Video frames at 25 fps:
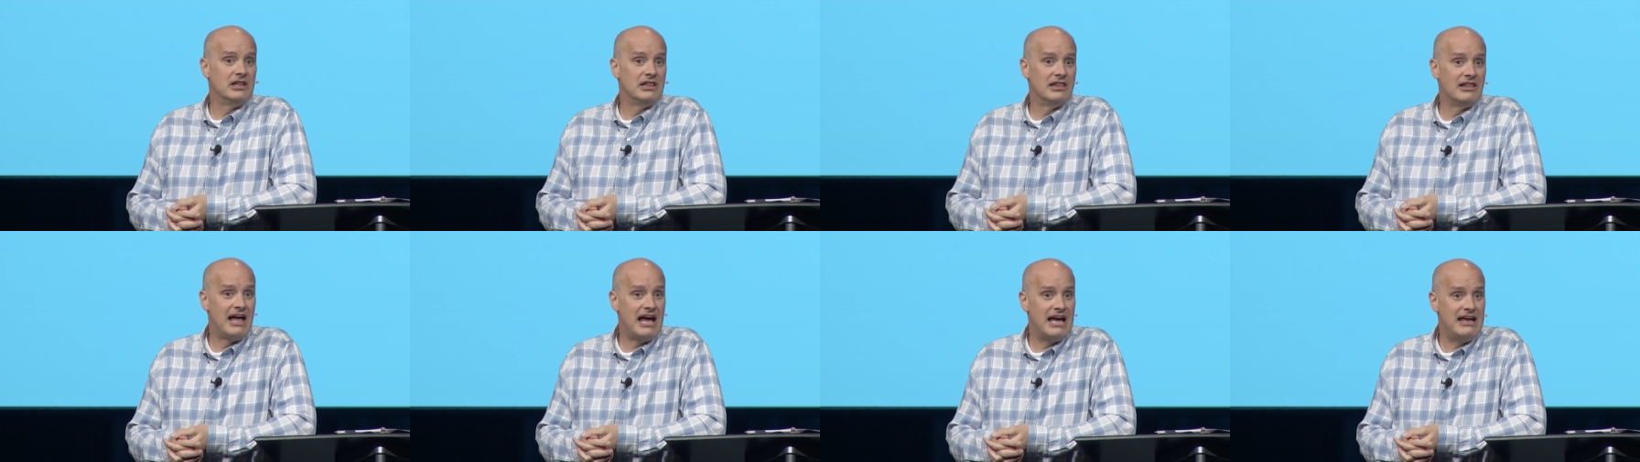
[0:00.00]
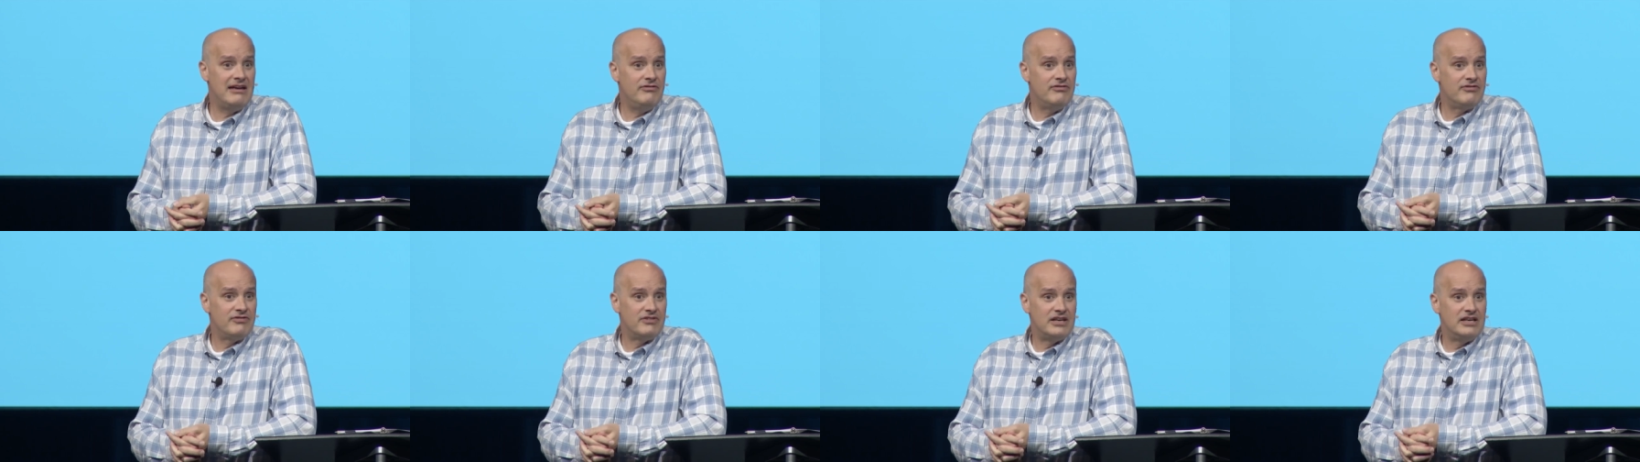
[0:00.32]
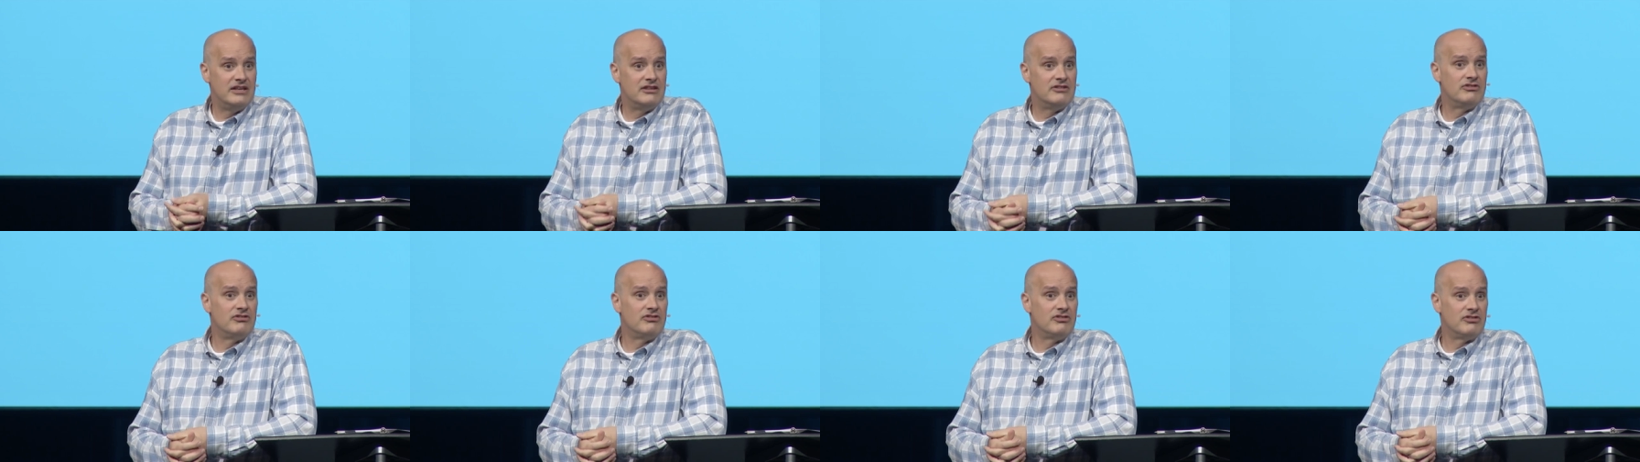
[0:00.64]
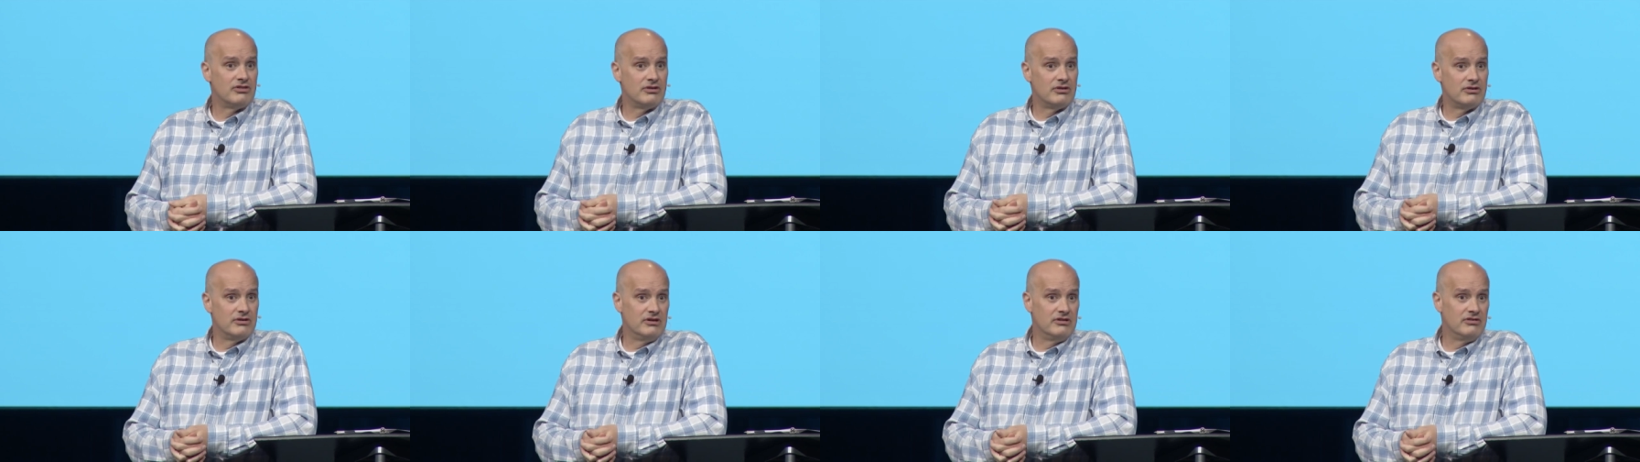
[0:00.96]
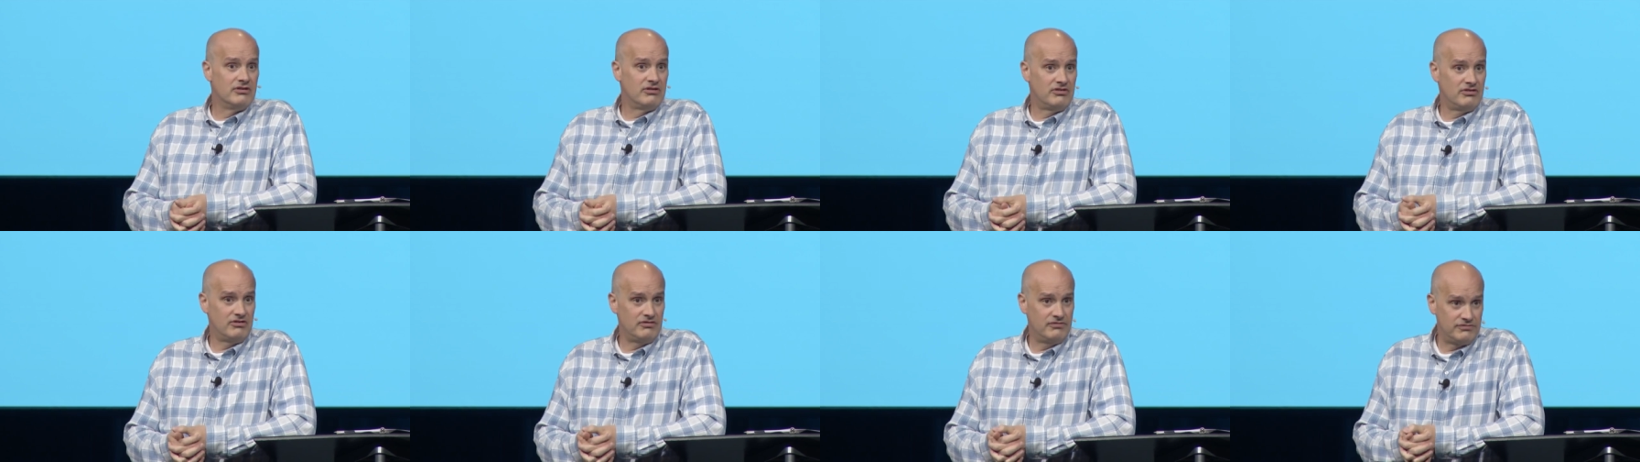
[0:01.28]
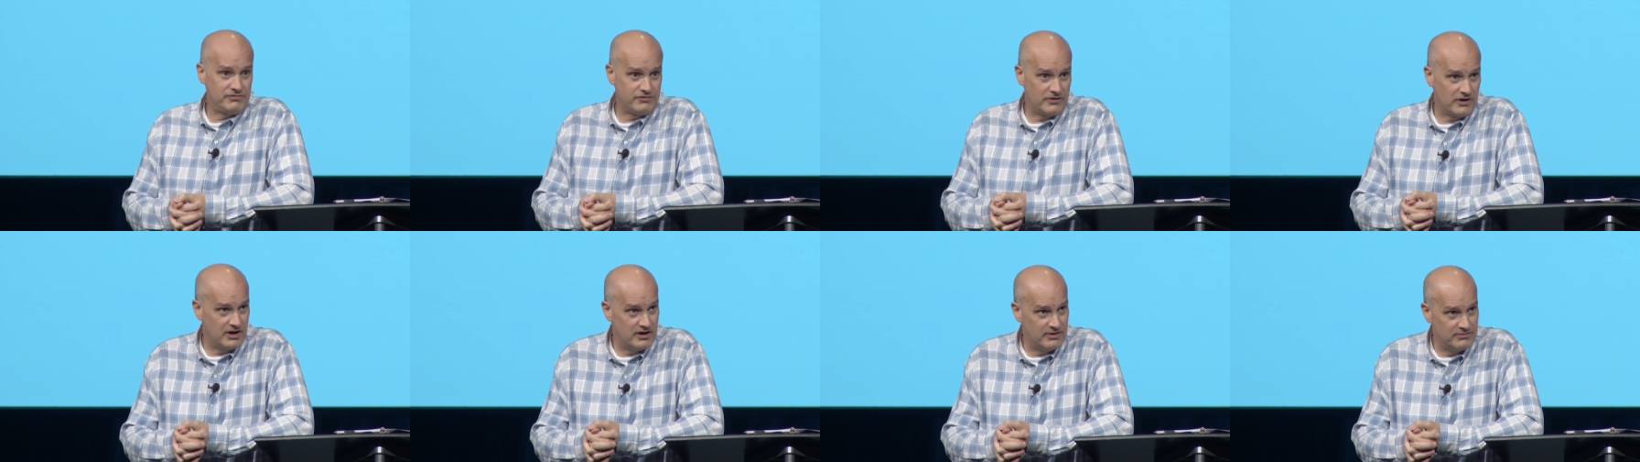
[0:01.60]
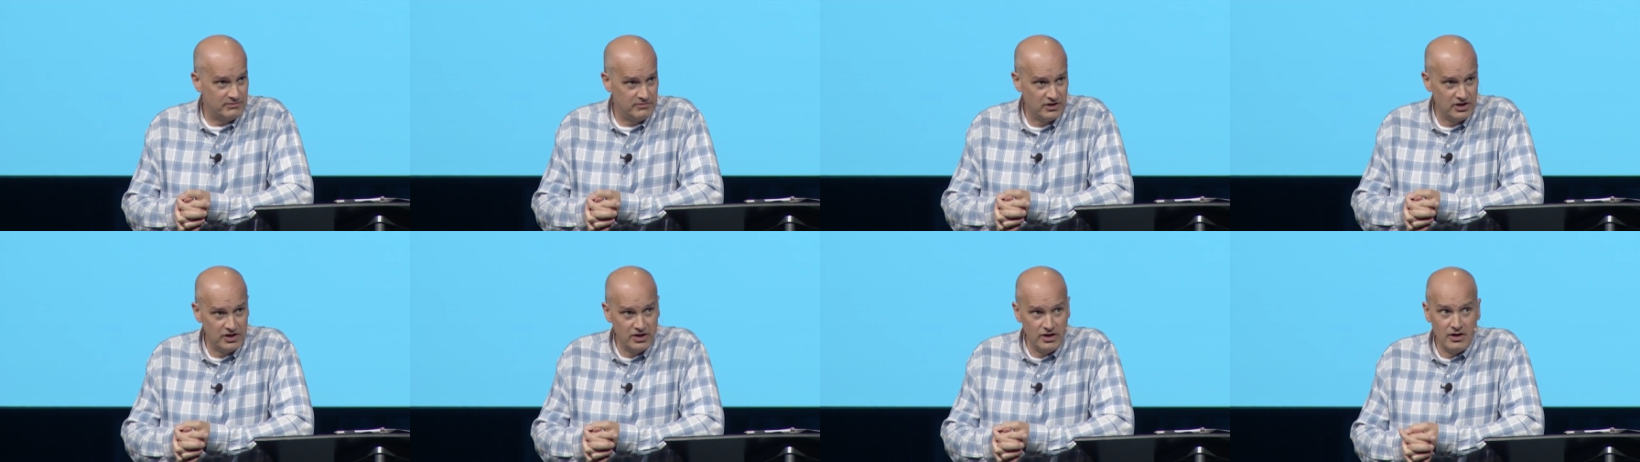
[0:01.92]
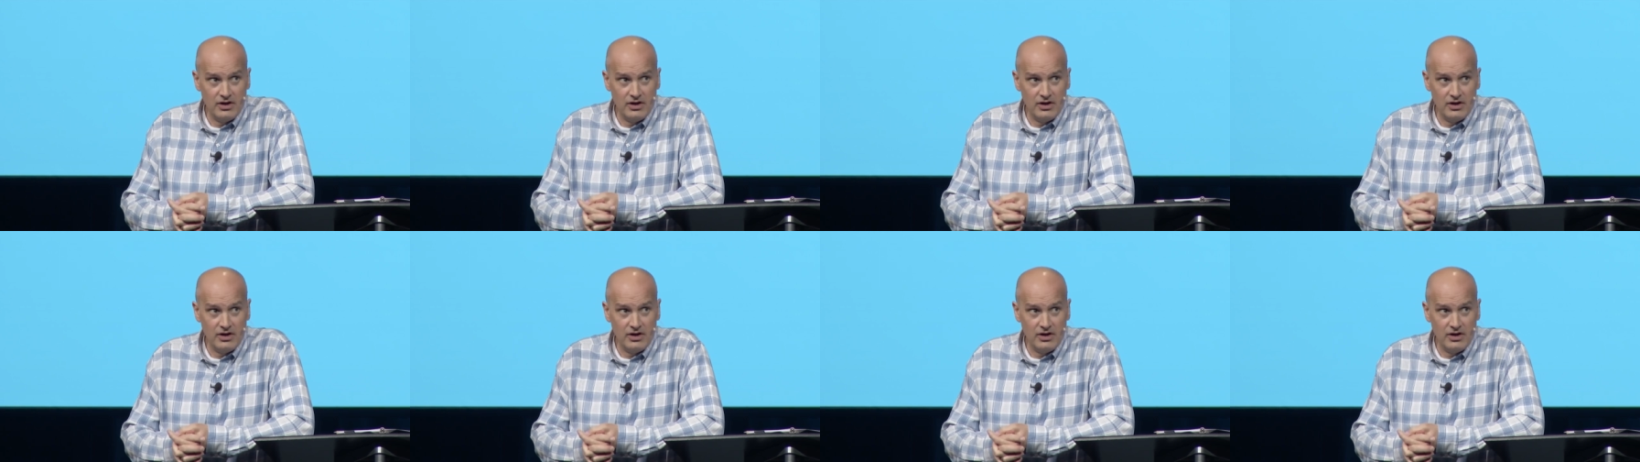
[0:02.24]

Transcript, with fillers: life insurance from